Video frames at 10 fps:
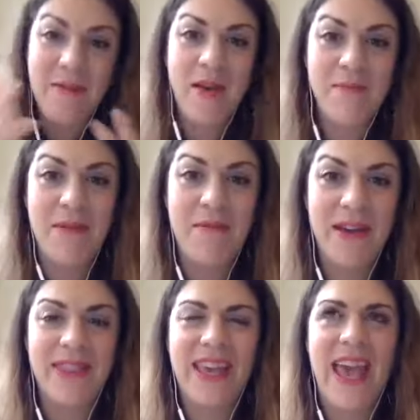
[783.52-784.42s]
out of my
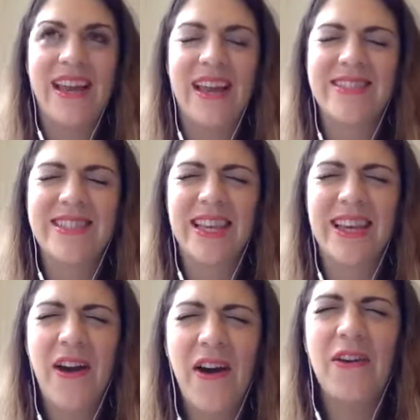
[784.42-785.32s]
mouth again. And I was like,
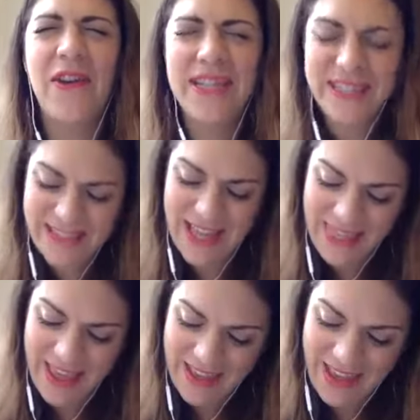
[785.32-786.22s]
oh, I just said
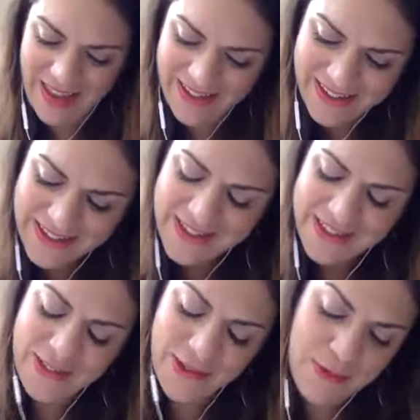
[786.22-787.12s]
that again.
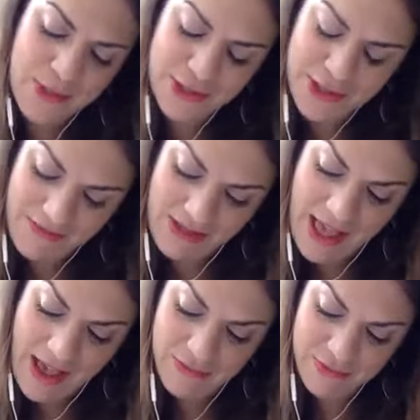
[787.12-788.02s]
So I'm sure she'll have a
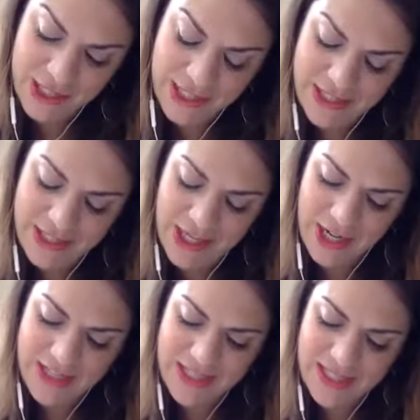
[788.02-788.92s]
laugh when she
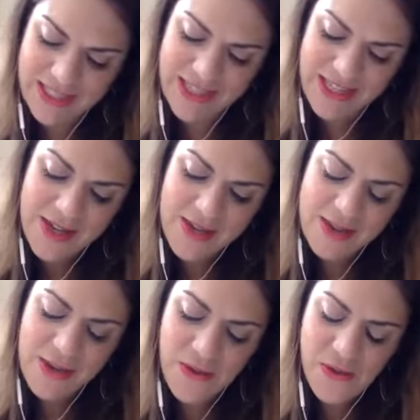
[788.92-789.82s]
hears this.
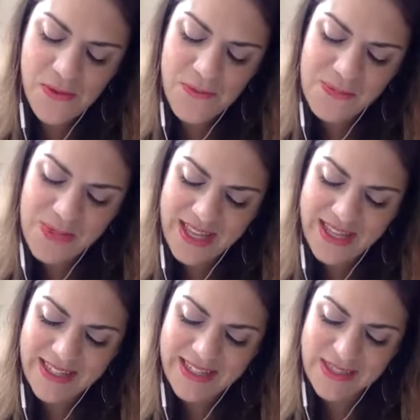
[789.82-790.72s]
So
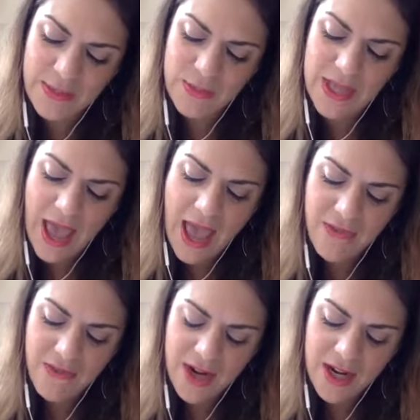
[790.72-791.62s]

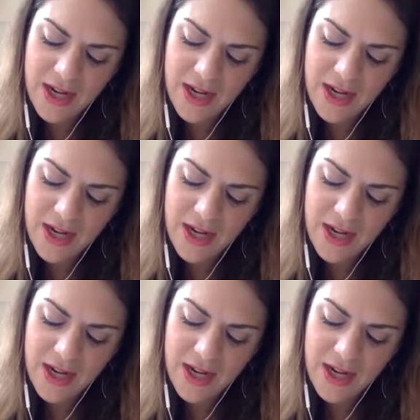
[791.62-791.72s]
effort.